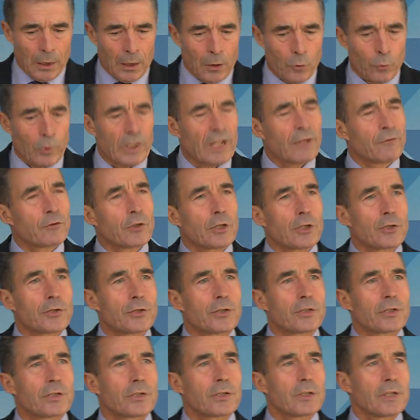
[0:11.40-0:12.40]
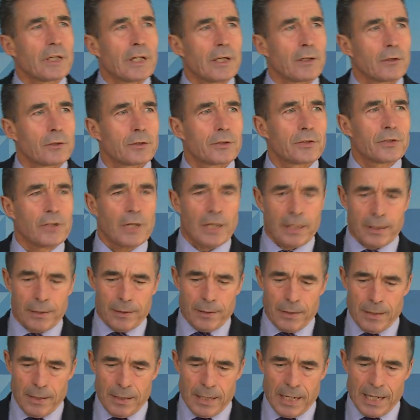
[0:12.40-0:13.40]
We have just held
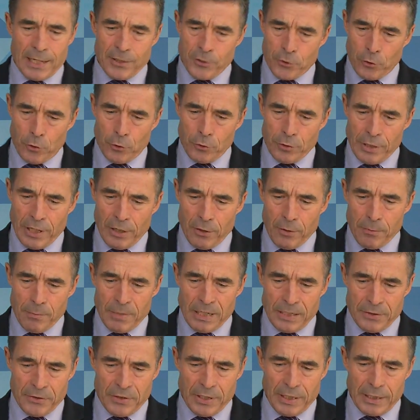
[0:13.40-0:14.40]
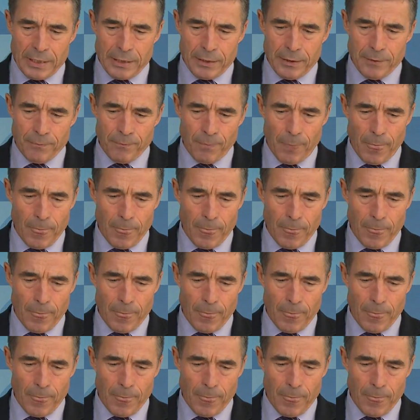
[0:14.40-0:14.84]
an extraordinary meeting